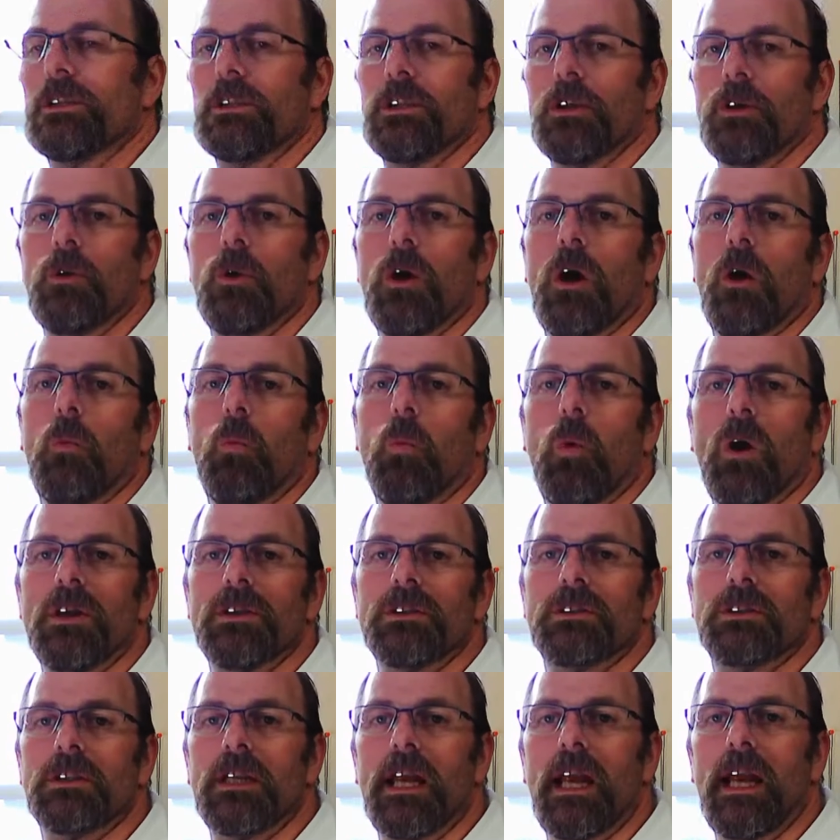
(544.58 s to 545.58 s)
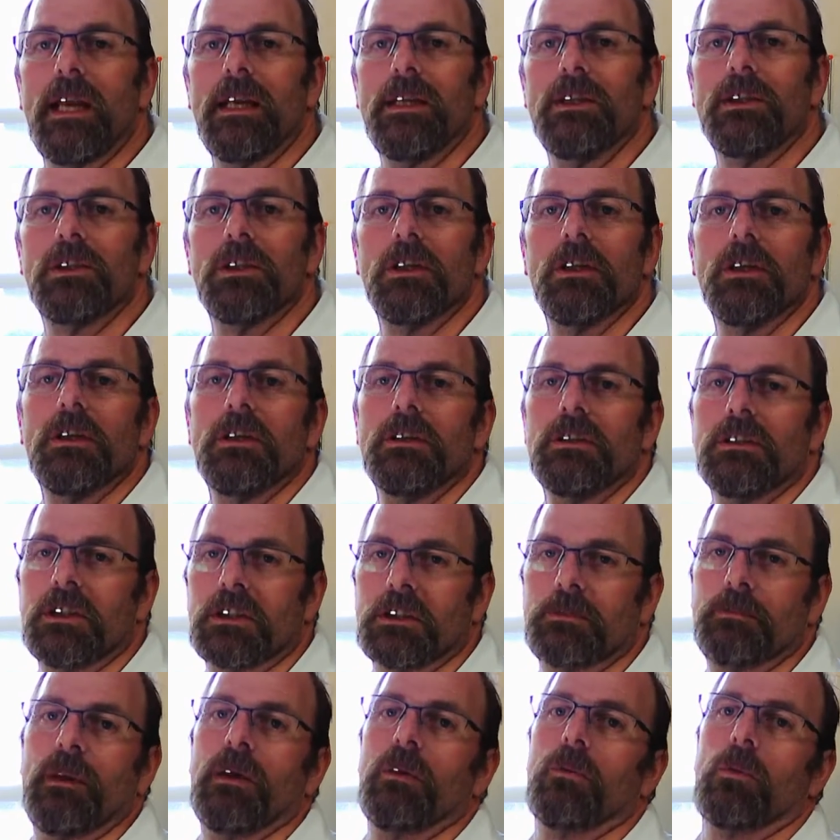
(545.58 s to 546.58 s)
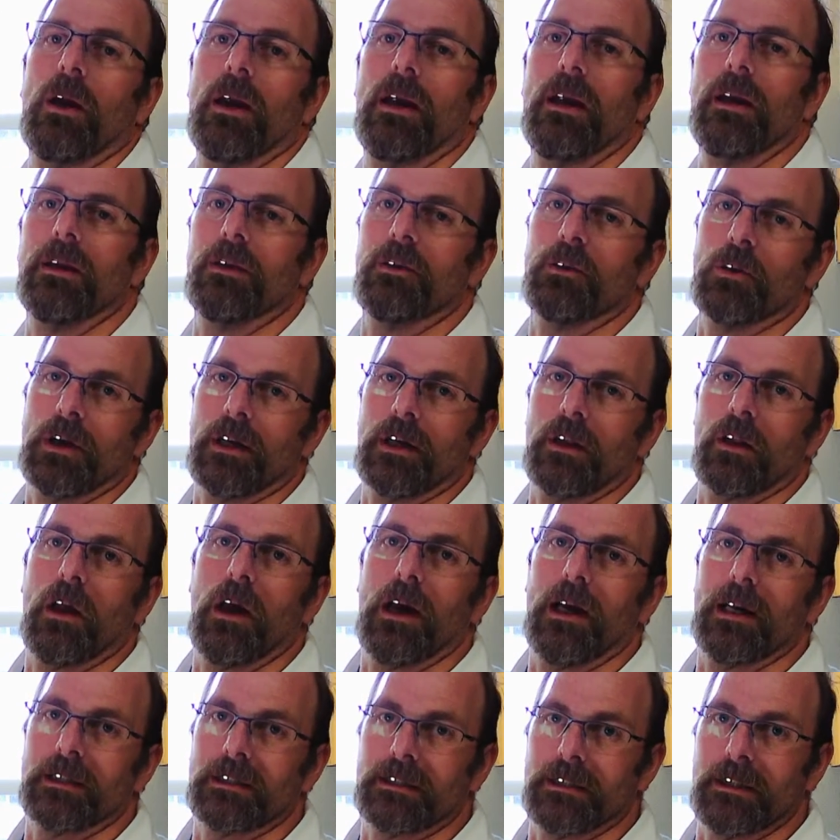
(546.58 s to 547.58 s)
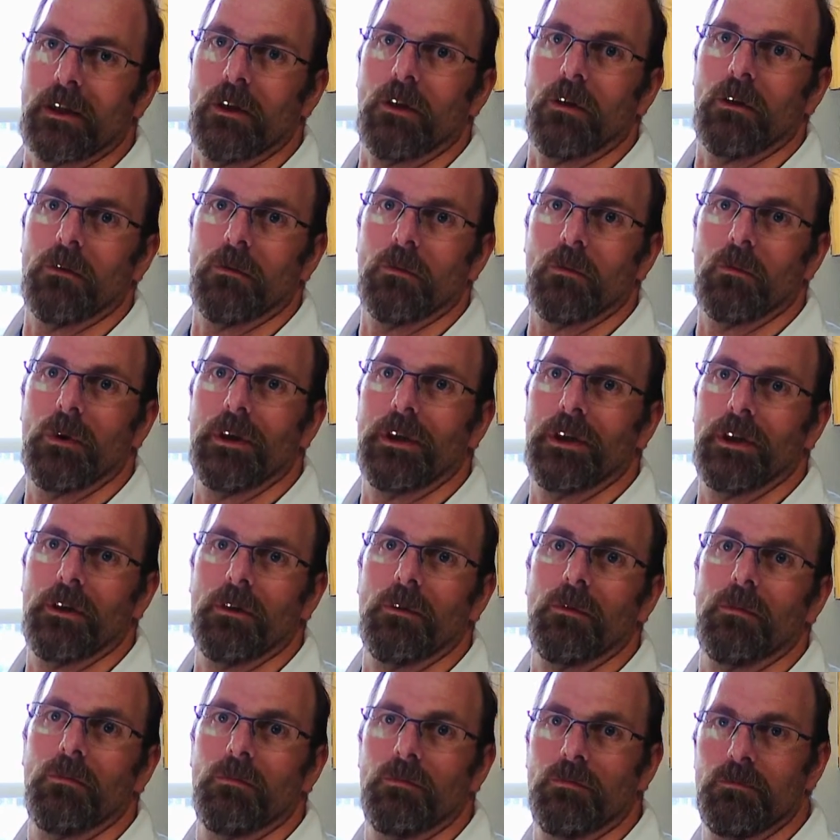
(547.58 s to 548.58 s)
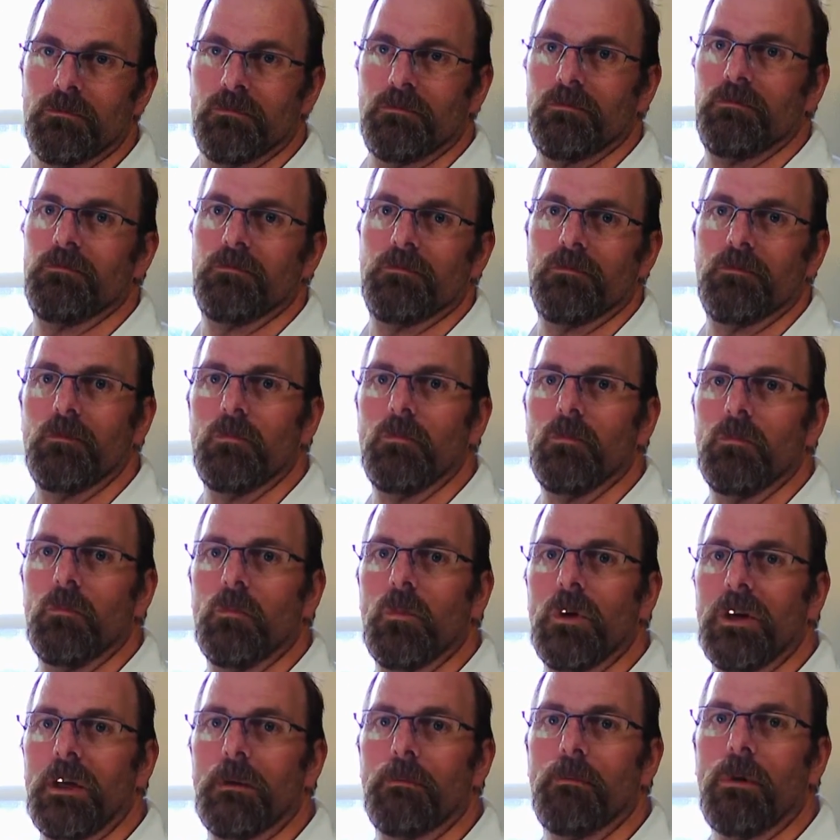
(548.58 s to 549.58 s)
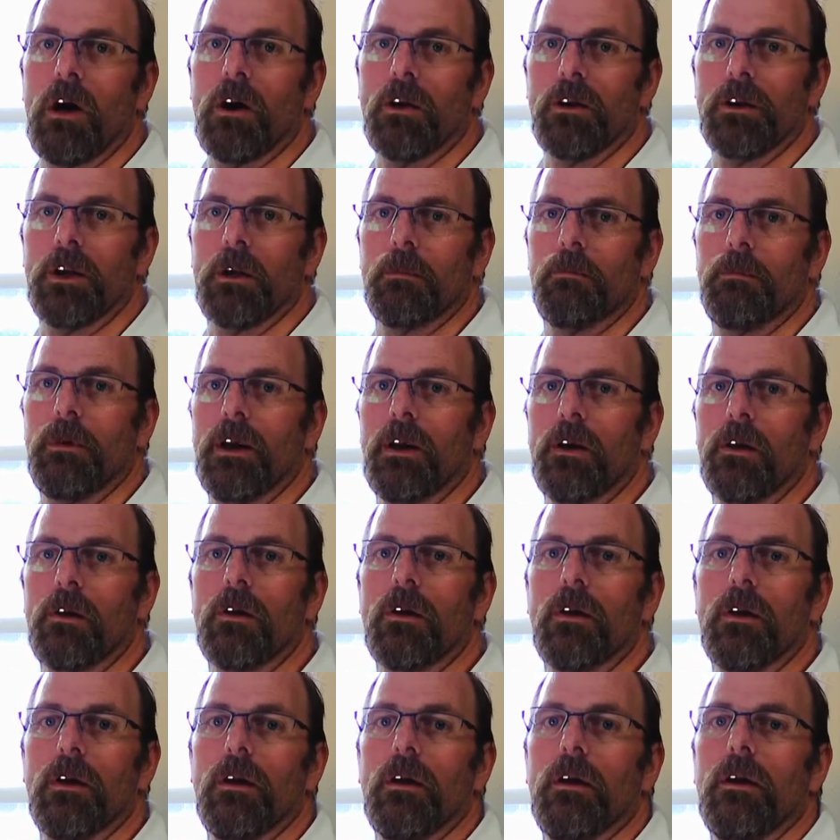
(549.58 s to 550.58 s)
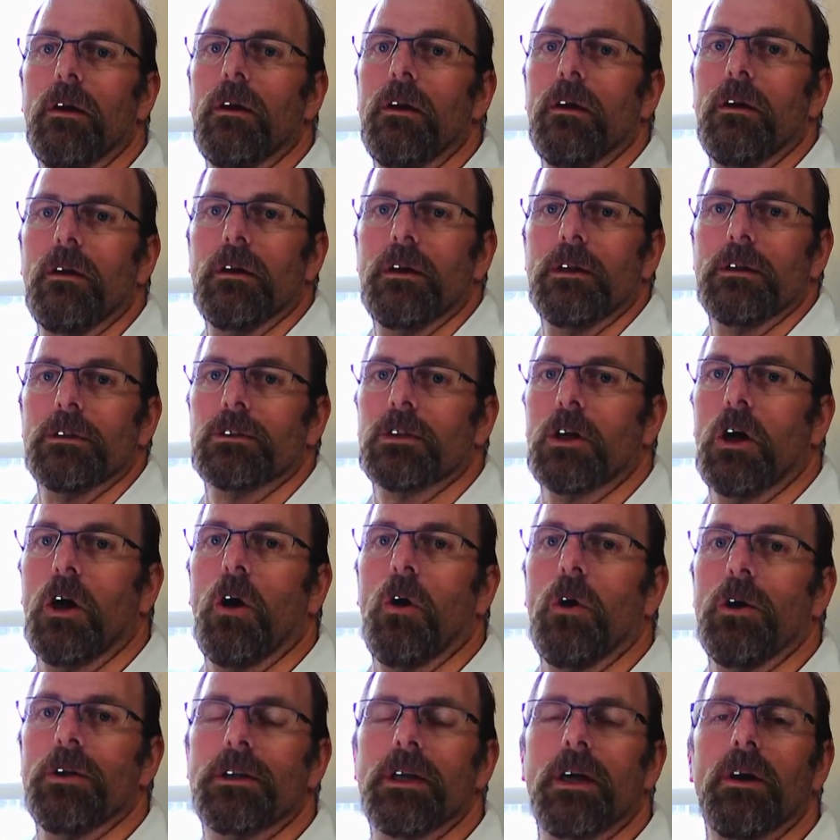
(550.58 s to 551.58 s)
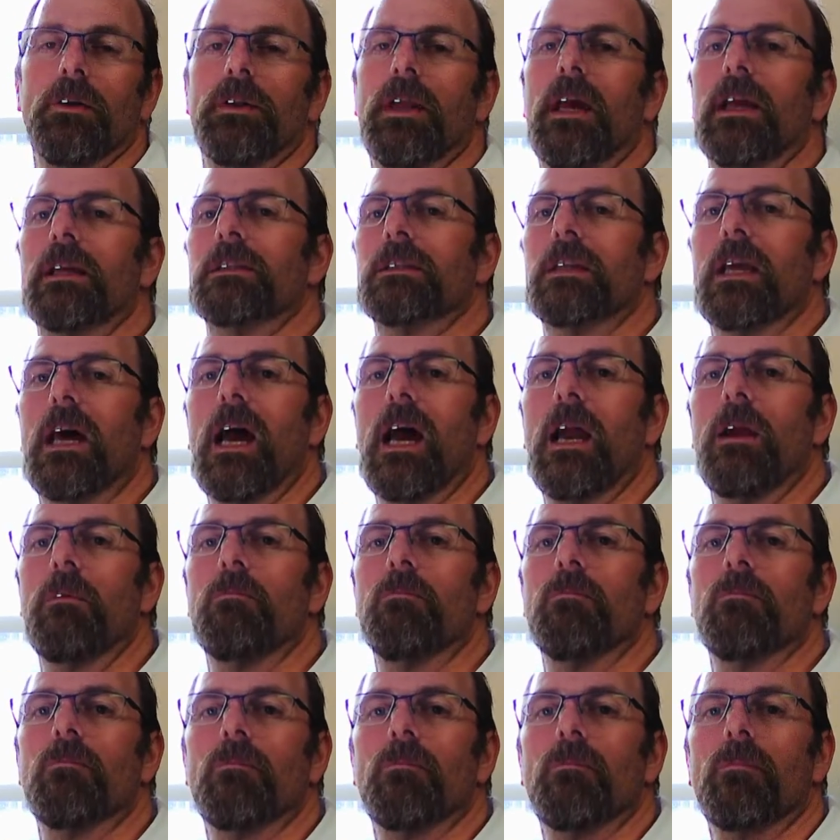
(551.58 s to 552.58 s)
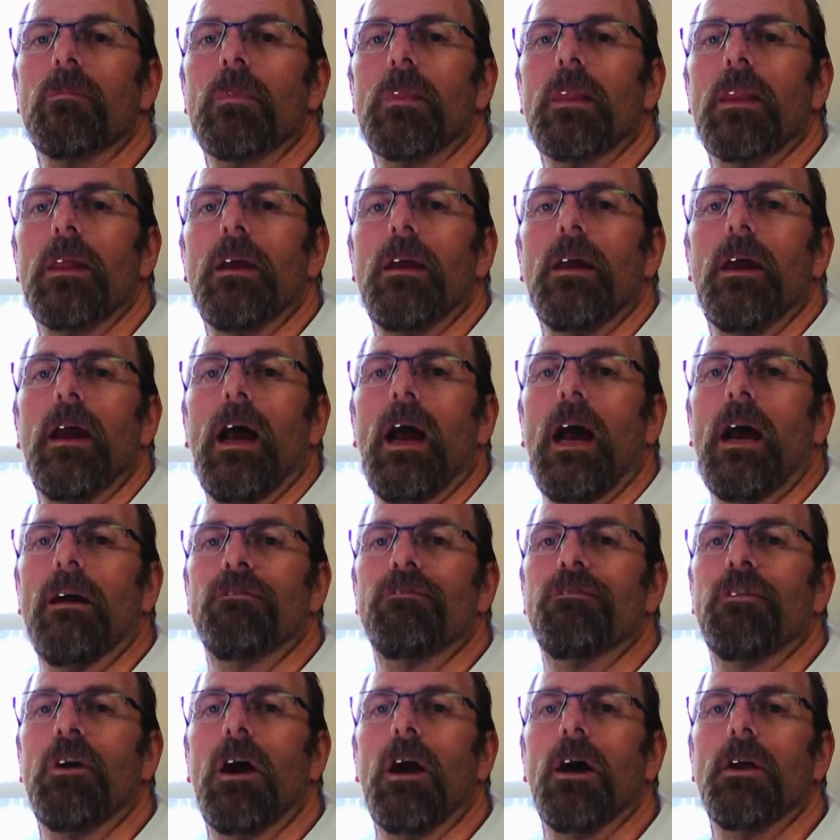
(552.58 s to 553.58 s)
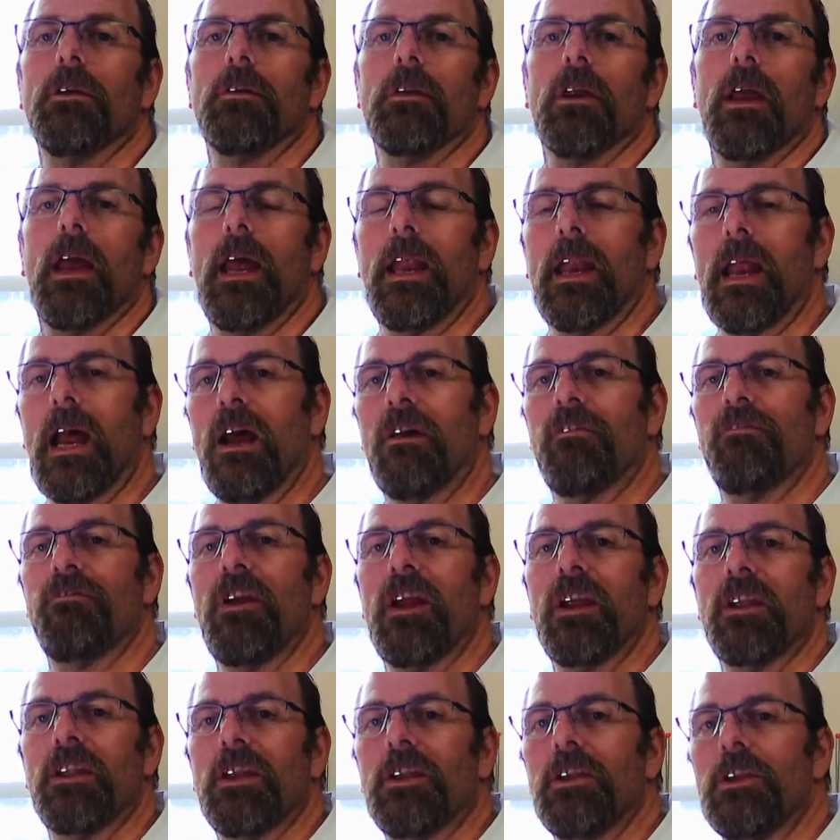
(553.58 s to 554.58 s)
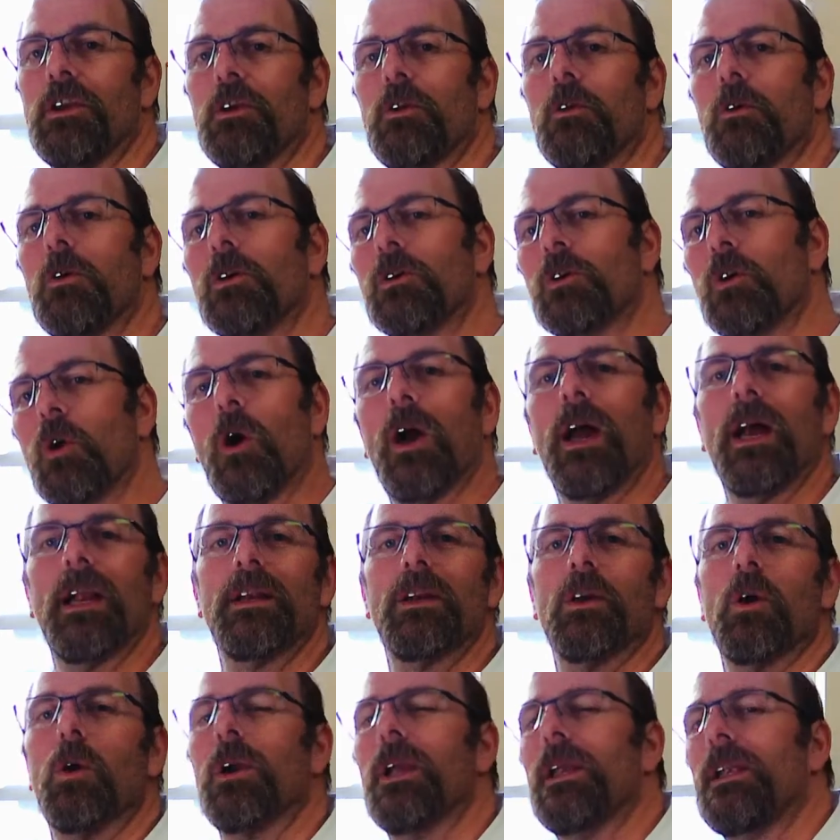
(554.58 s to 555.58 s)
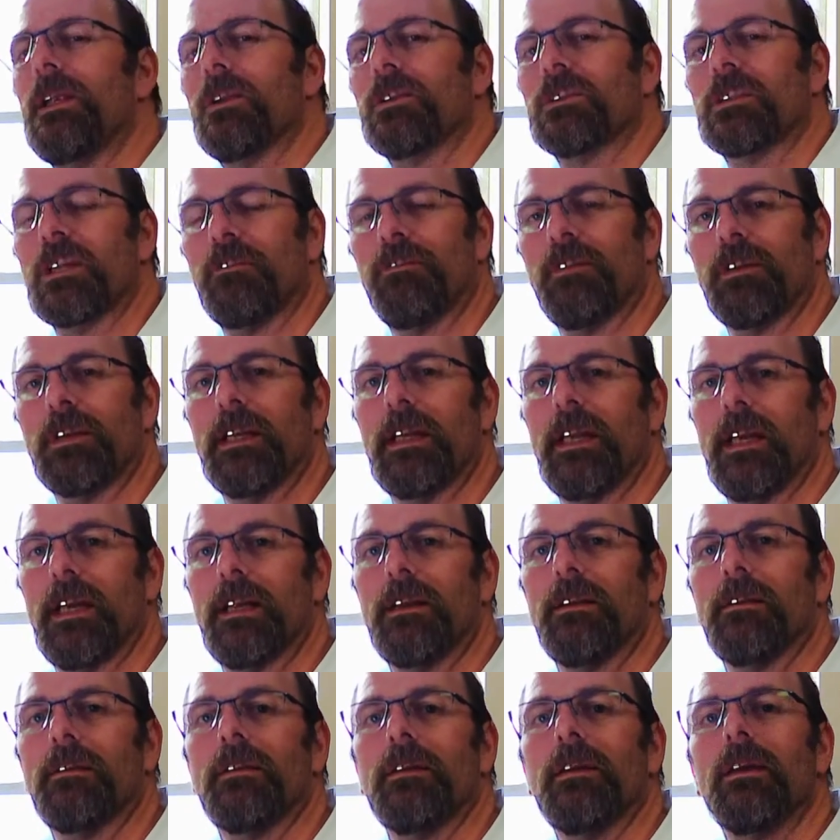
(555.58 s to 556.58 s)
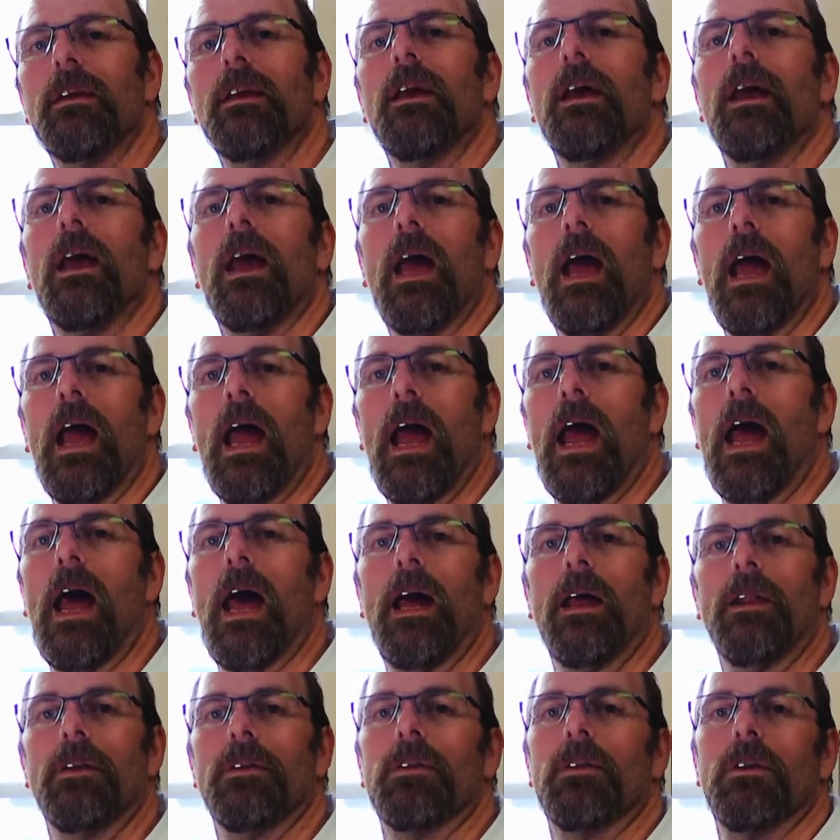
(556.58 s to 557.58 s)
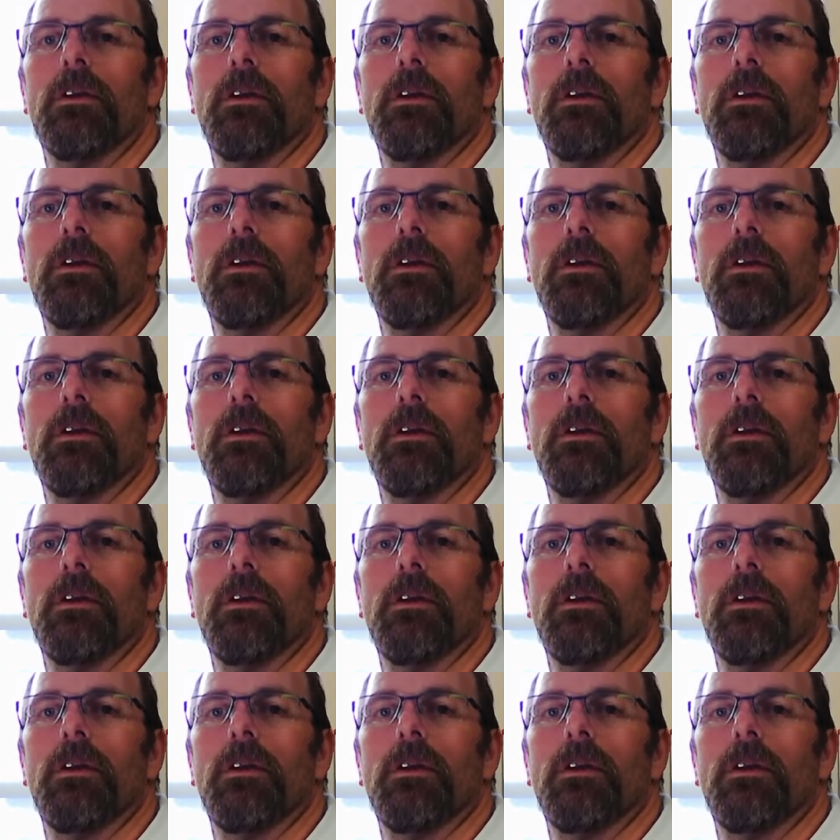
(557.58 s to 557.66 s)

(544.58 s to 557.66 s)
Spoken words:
do a 1 stage. Just be ready to drink a lot of silt when you bottle your beer. So until next time, have fun and I have faith in you. Go ahead and go get yourself a kit and